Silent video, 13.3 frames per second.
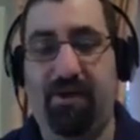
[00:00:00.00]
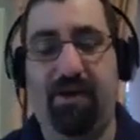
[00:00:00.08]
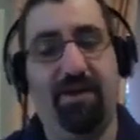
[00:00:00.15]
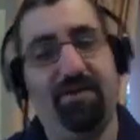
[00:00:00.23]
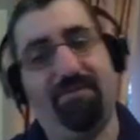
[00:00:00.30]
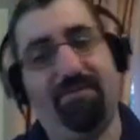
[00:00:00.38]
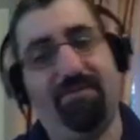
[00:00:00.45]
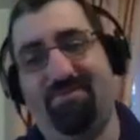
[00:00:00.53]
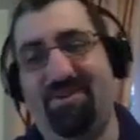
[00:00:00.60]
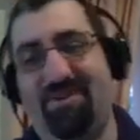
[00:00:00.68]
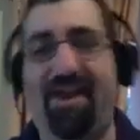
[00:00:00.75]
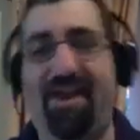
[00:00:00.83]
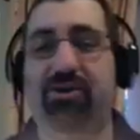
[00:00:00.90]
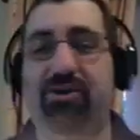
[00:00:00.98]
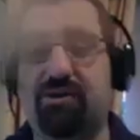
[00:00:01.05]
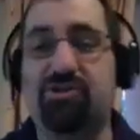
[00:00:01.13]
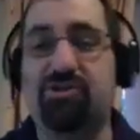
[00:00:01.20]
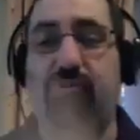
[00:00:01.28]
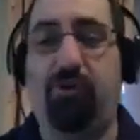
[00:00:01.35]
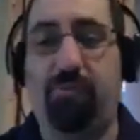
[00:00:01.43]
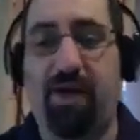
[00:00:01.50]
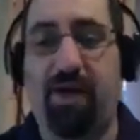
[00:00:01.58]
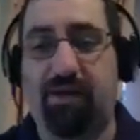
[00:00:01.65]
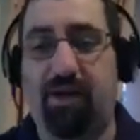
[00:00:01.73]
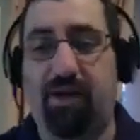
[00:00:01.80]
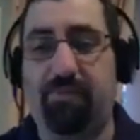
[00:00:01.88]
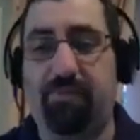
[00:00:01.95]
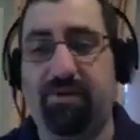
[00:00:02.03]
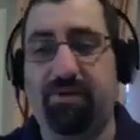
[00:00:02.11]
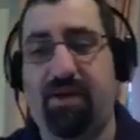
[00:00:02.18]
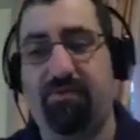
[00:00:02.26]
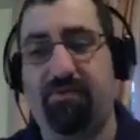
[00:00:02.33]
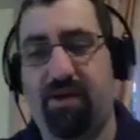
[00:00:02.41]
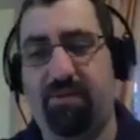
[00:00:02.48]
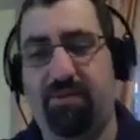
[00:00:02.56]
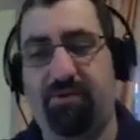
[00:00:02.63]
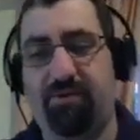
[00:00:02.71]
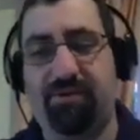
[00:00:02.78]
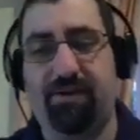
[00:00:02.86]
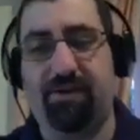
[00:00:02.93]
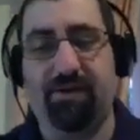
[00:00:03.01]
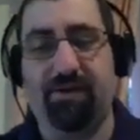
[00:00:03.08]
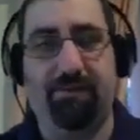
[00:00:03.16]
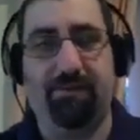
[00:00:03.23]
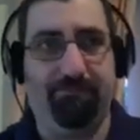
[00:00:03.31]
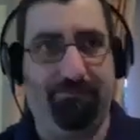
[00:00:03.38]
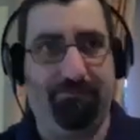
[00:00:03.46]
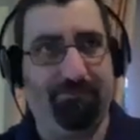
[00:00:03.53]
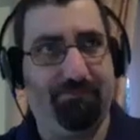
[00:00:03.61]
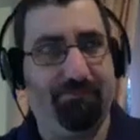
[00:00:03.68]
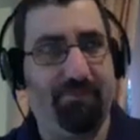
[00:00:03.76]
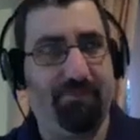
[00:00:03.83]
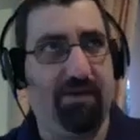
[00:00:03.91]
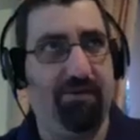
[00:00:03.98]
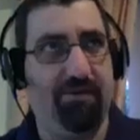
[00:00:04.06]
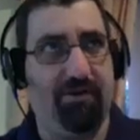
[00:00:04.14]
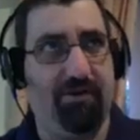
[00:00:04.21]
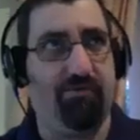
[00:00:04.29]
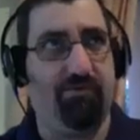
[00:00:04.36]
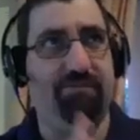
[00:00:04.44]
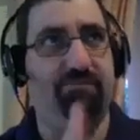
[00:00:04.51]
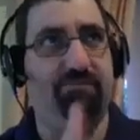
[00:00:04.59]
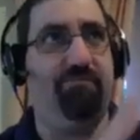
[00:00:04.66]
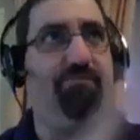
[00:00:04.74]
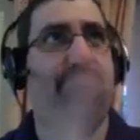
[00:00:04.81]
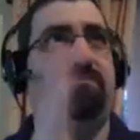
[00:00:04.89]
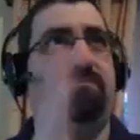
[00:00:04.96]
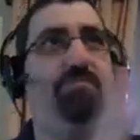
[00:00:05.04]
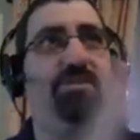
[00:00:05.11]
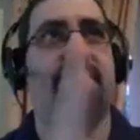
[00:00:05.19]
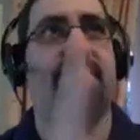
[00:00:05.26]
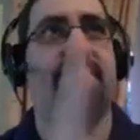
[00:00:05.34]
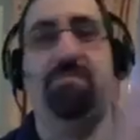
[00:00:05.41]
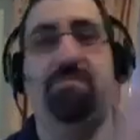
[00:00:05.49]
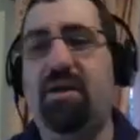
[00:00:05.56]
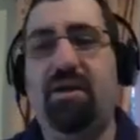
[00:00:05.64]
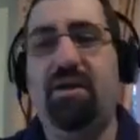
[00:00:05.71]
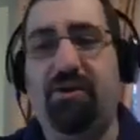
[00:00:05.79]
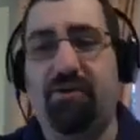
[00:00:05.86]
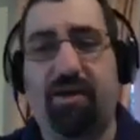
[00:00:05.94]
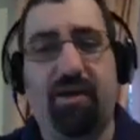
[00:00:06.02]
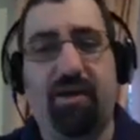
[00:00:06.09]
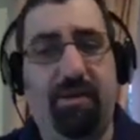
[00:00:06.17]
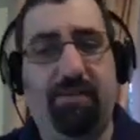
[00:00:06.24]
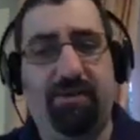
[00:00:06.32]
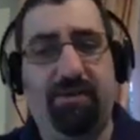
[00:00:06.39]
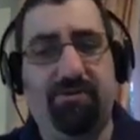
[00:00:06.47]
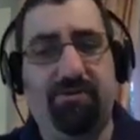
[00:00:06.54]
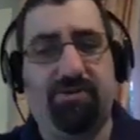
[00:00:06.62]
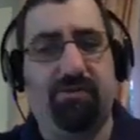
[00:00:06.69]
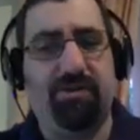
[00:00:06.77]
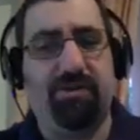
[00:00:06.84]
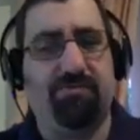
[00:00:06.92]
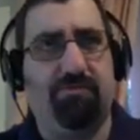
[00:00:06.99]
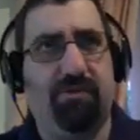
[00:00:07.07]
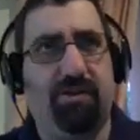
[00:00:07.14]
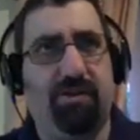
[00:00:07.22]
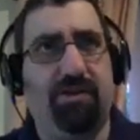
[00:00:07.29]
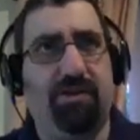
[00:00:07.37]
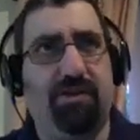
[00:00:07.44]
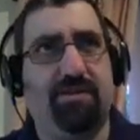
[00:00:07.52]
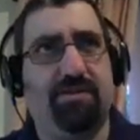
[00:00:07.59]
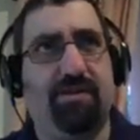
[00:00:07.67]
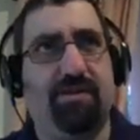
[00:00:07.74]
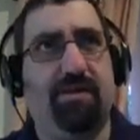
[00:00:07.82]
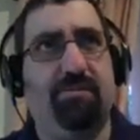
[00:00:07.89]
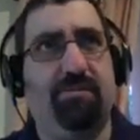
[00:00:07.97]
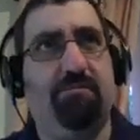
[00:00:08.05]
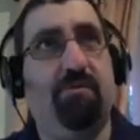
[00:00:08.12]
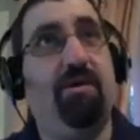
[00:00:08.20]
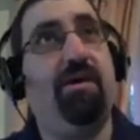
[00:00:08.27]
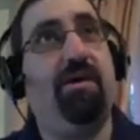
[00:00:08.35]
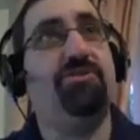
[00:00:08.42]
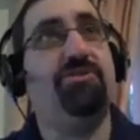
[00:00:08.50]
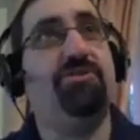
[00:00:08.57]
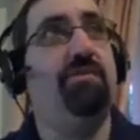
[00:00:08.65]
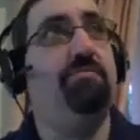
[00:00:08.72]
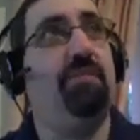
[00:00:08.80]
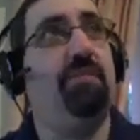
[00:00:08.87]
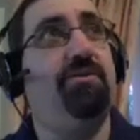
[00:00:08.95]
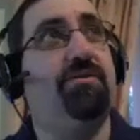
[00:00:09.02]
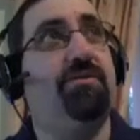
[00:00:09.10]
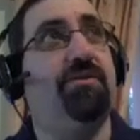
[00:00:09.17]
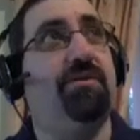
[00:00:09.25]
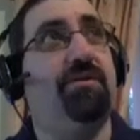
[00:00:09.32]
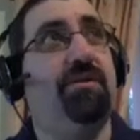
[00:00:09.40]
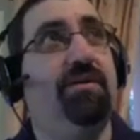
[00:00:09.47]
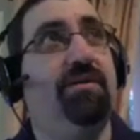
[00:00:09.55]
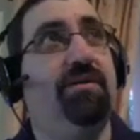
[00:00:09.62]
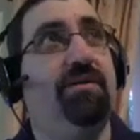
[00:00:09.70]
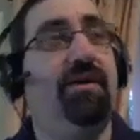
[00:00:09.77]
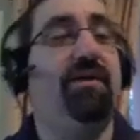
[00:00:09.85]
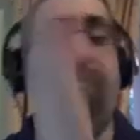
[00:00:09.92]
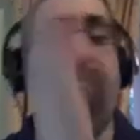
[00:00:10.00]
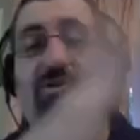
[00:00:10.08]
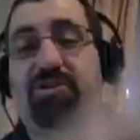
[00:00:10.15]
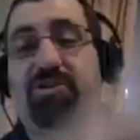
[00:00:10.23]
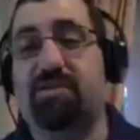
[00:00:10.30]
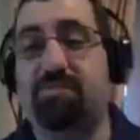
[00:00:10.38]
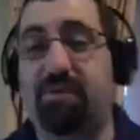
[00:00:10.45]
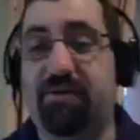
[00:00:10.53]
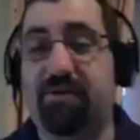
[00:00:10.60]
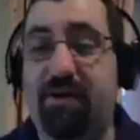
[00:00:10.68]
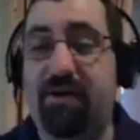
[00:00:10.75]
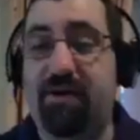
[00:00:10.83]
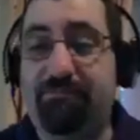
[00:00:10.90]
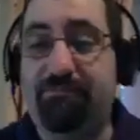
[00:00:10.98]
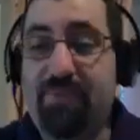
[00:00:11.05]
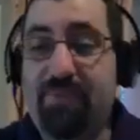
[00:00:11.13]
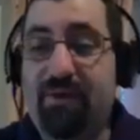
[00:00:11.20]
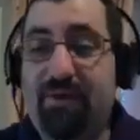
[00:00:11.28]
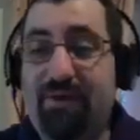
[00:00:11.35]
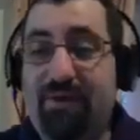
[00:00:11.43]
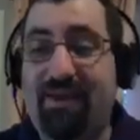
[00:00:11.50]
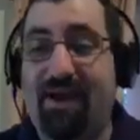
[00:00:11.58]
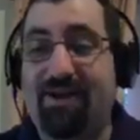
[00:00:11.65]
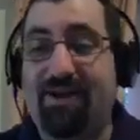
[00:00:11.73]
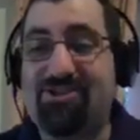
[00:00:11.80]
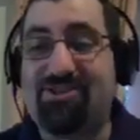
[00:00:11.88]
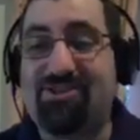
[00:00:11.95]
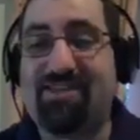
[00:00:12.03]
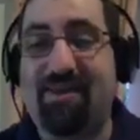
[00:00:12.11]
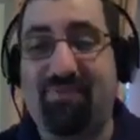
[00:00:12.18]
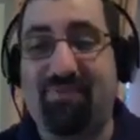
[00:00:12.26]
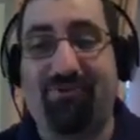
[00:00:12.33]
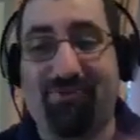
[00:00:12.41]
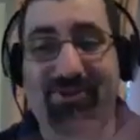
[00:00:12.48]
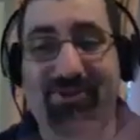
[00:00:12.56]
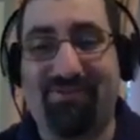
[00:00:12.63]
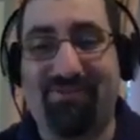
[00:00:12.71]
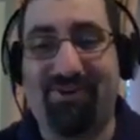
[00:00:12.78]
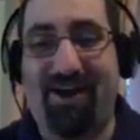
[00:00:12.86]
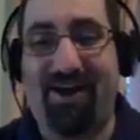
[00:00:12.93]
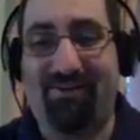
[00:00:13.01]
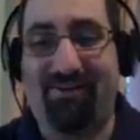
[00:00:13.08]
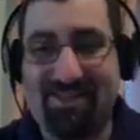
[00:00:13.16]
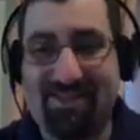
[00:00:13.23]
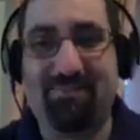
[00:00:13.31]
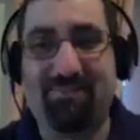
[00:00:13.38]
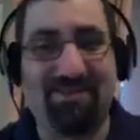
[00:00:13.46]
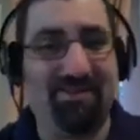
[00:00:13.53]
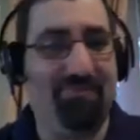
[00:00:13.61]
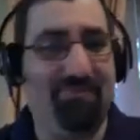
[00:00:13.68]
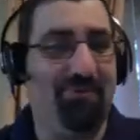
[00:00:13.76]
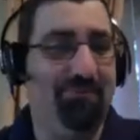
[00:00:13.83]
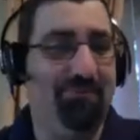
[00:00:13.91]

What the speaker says: And yeah, you can scroll back up and read about the grid system. You're not going to be able to use grids really inside. Well, actually, probably you could. Yeah, give it a chance. But yeah, just skip the grids for now. Let's keep it simple.